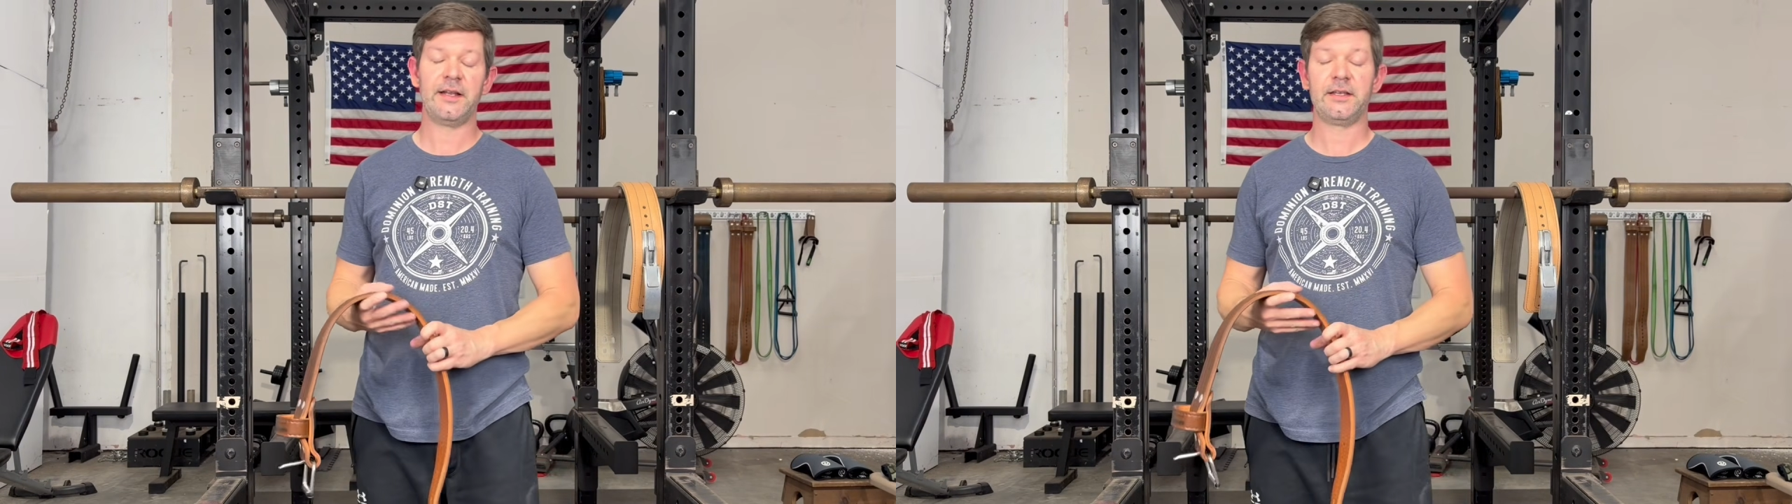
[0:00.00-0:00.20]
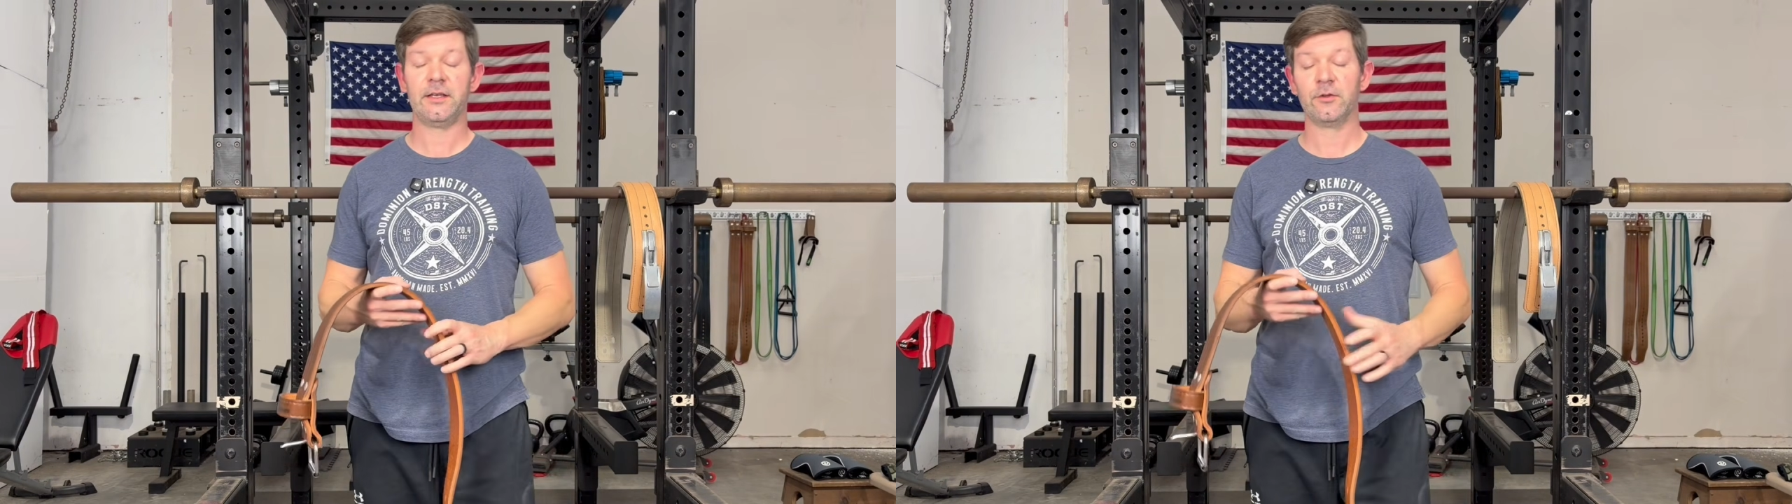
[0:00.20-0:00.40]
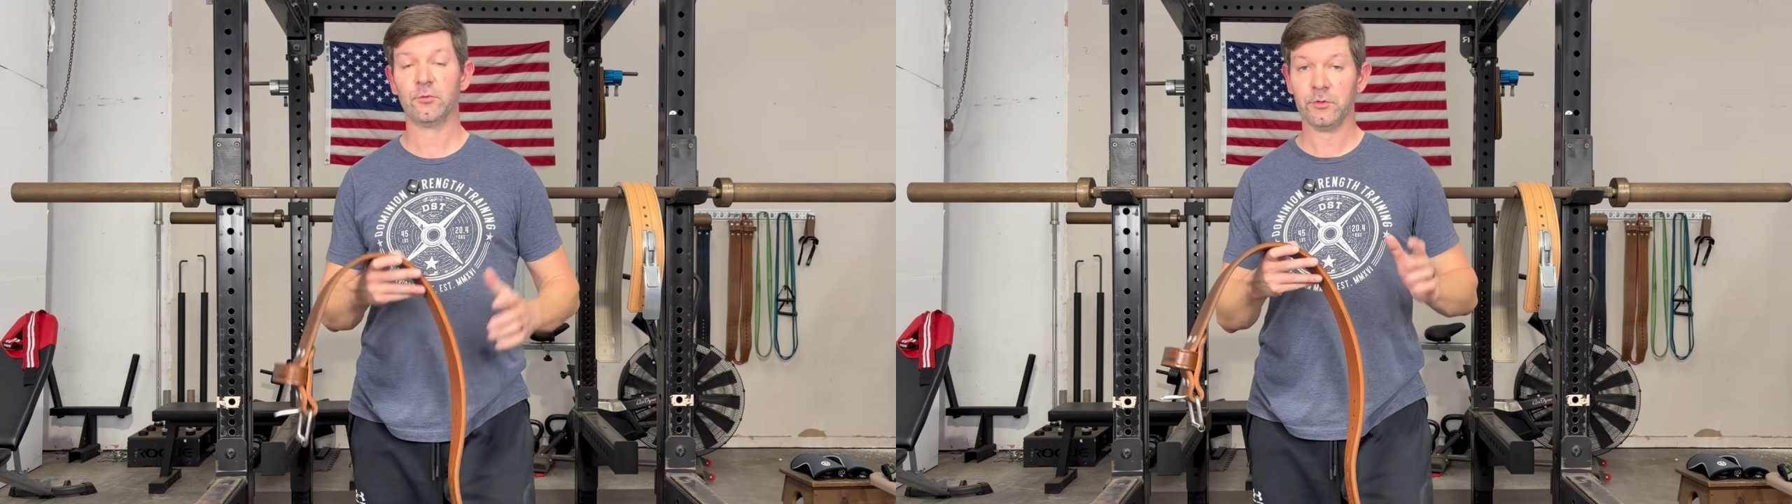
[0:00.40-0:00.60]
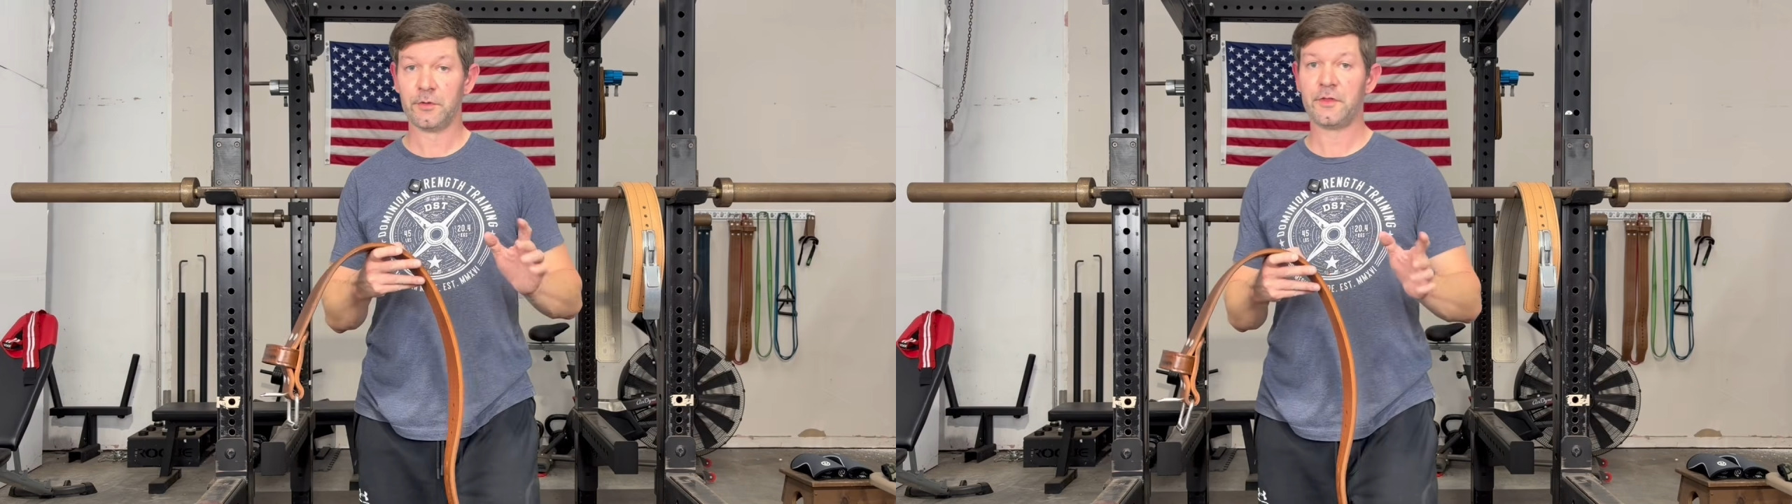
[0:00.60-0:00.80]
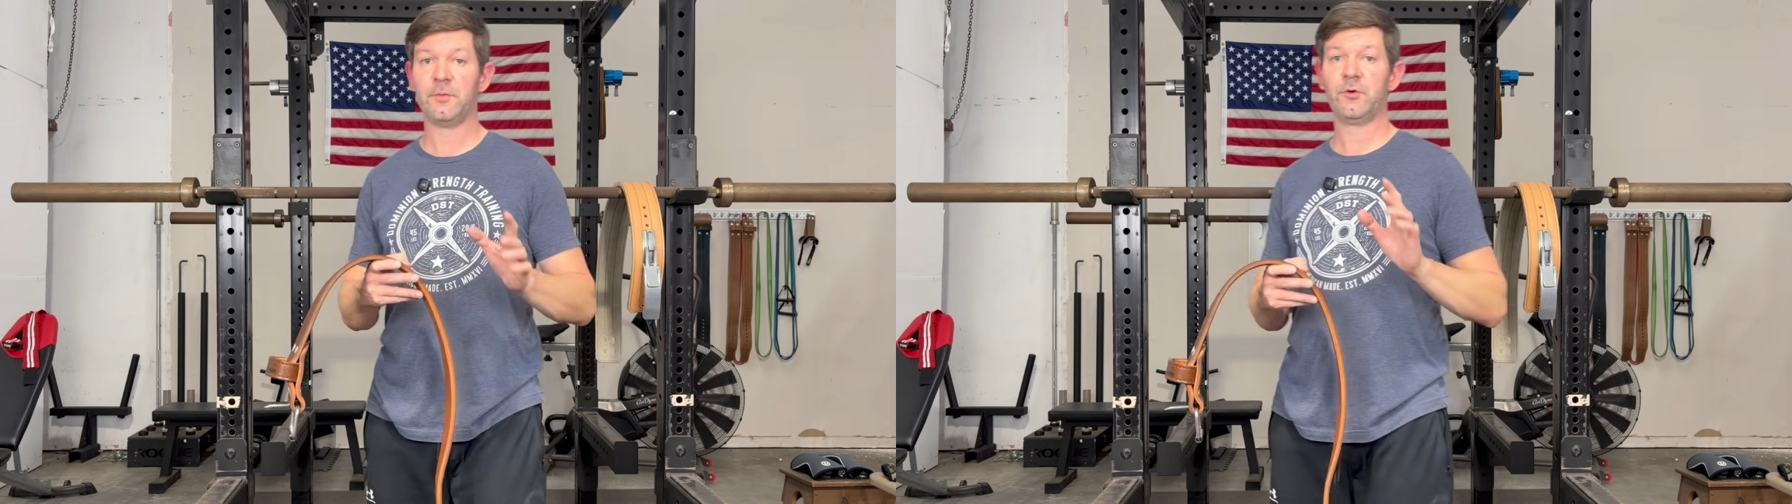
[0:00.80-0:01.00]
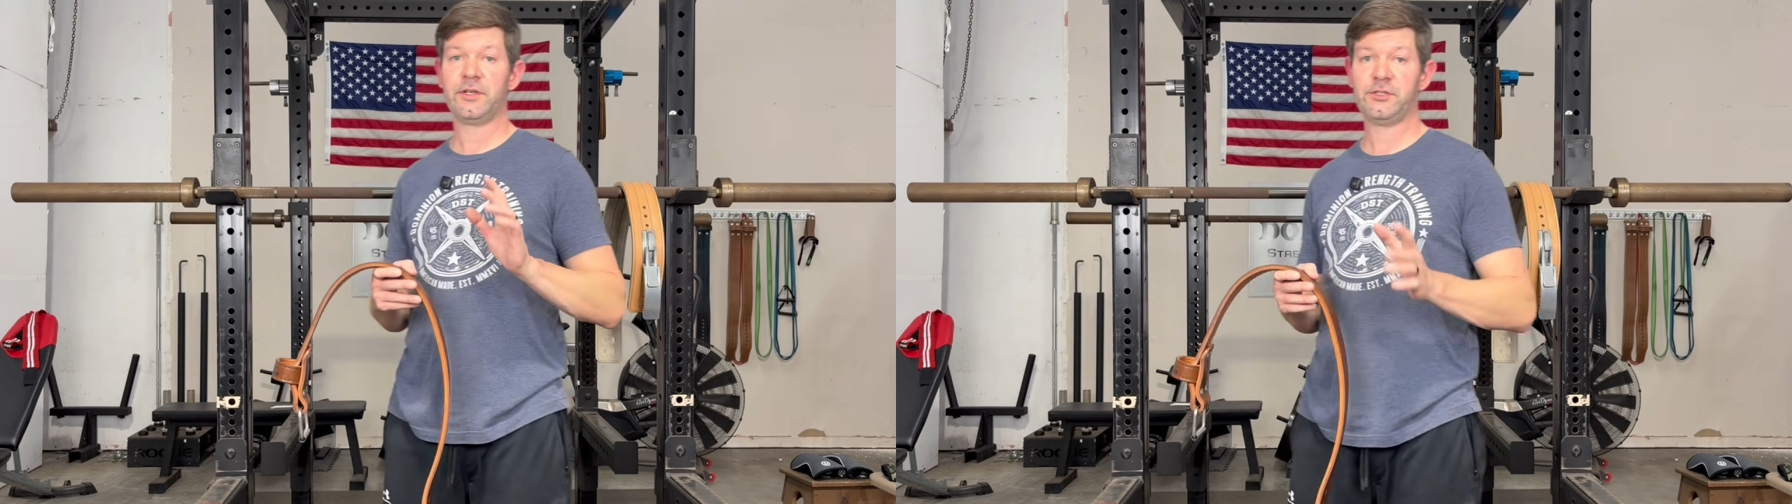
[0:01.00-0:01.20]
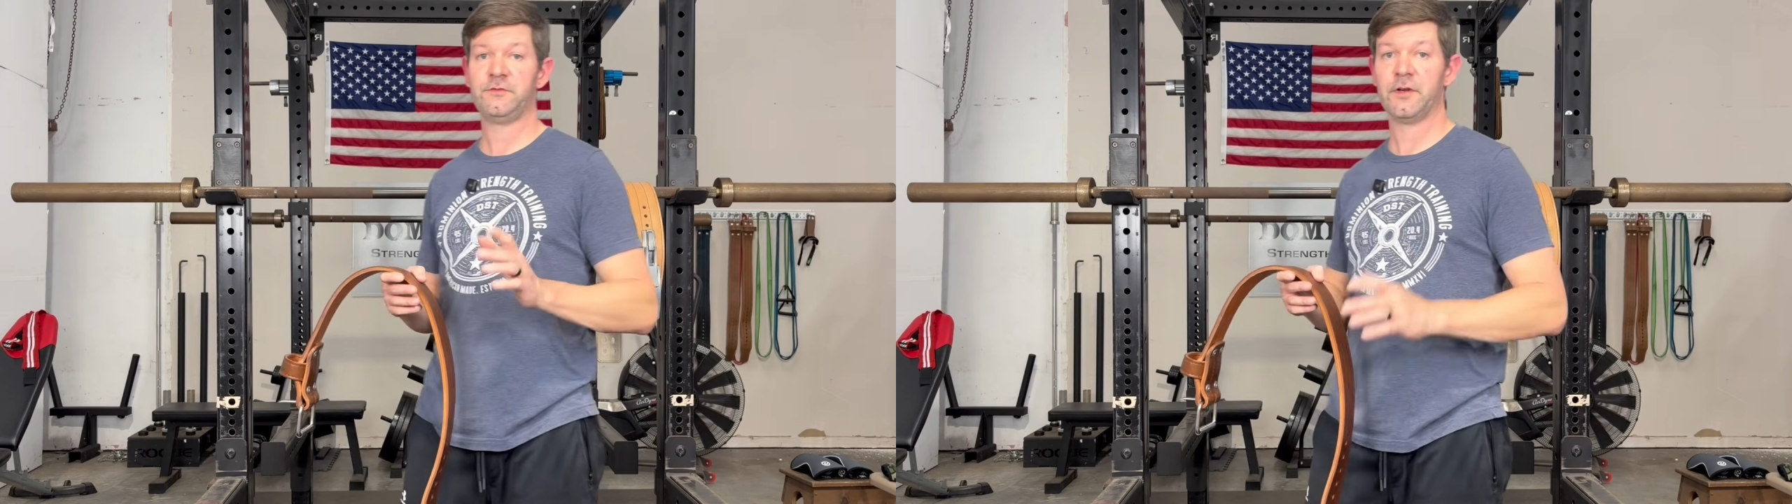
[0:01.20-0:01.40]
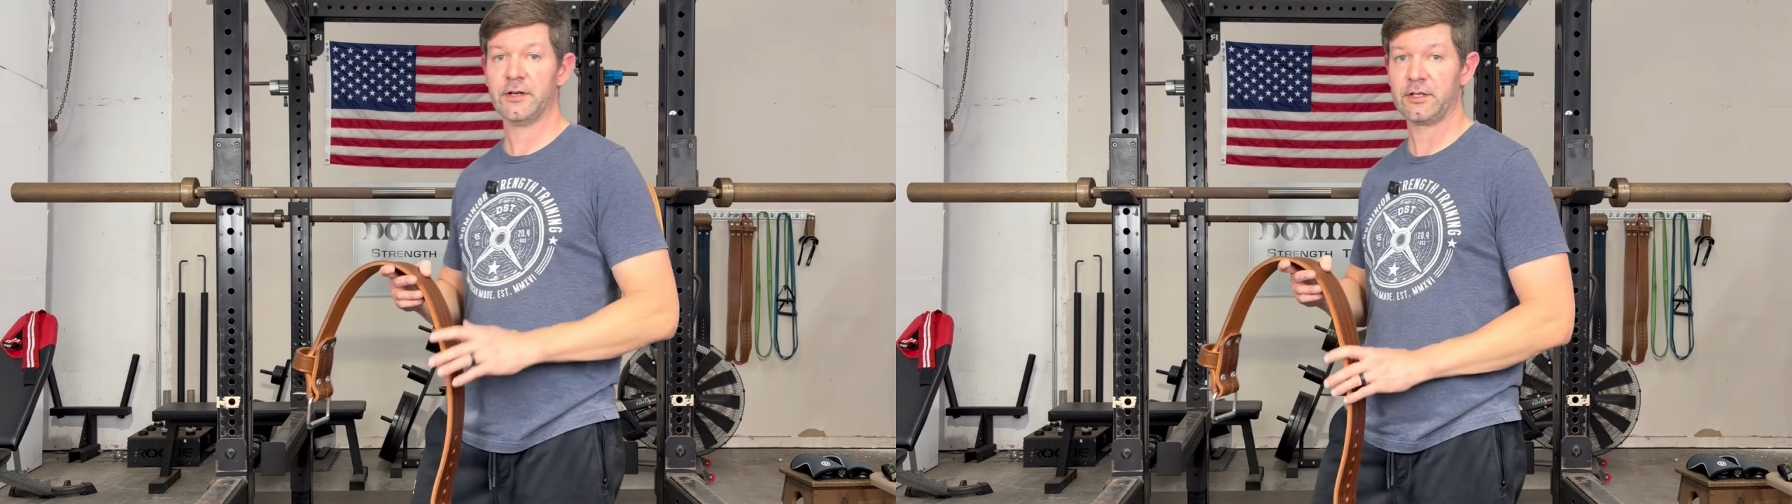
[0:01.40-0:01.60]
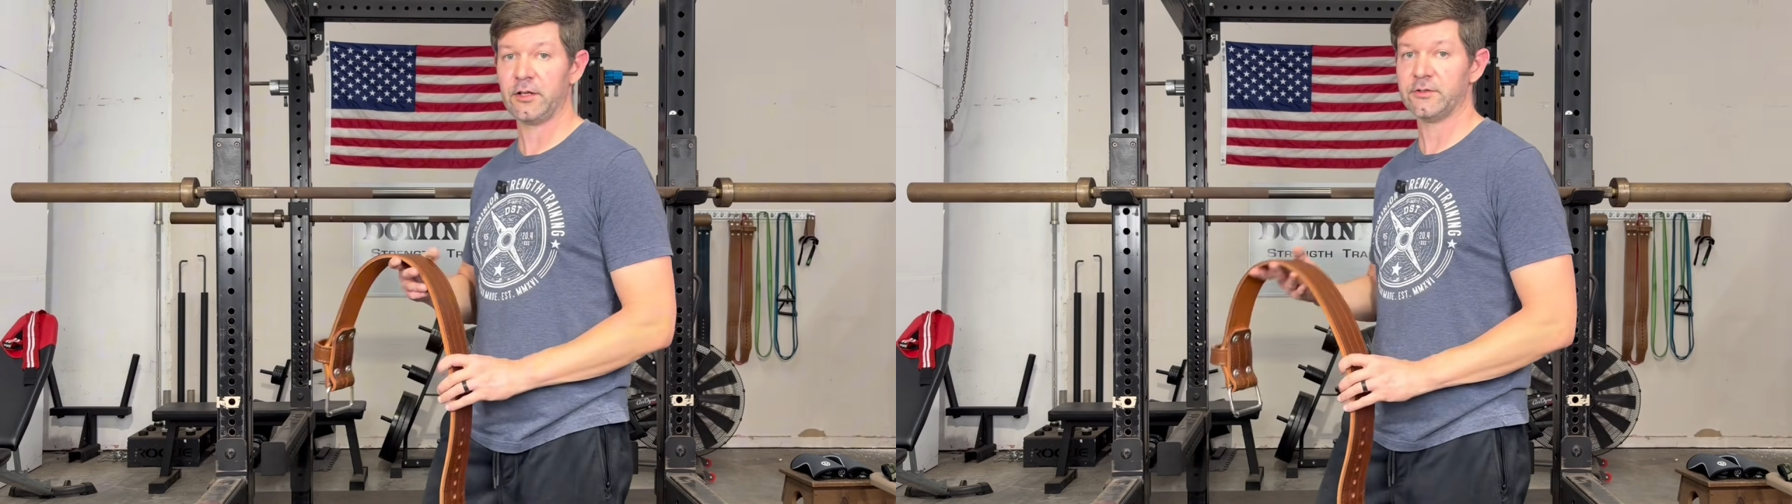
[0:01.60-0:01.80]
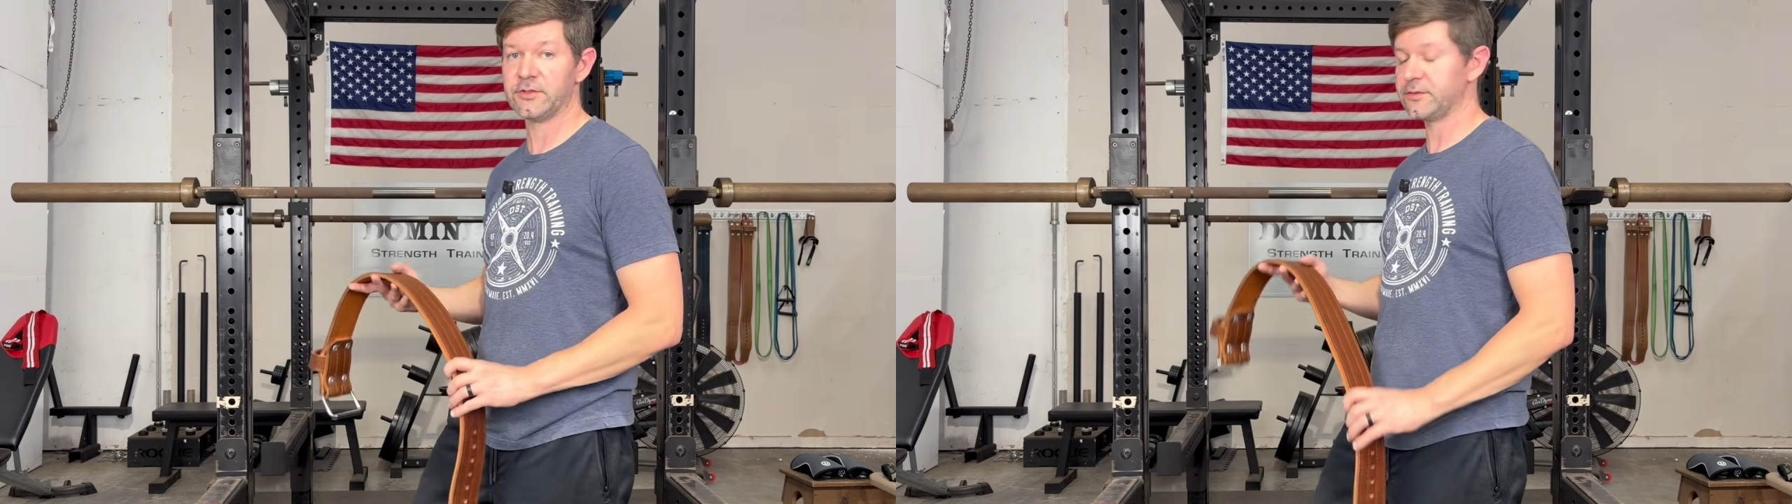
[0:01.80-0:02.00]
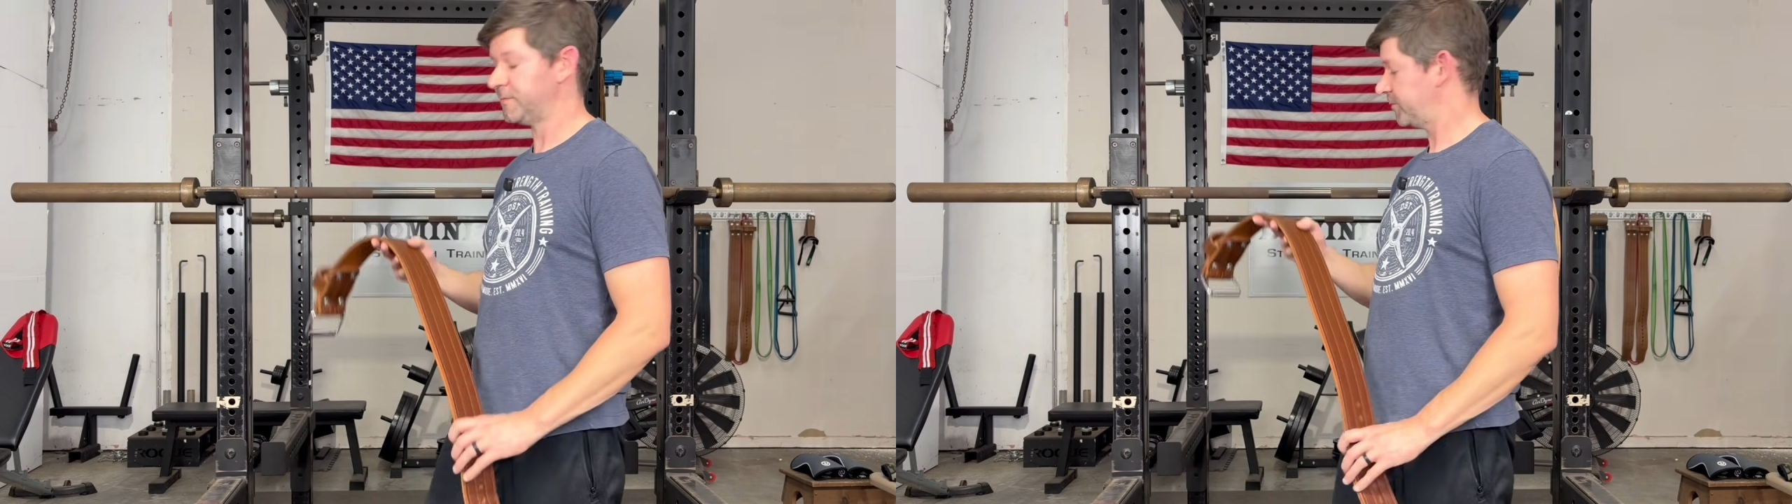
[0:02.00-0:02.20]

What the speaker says: And again, the rule of thumb will get you very close.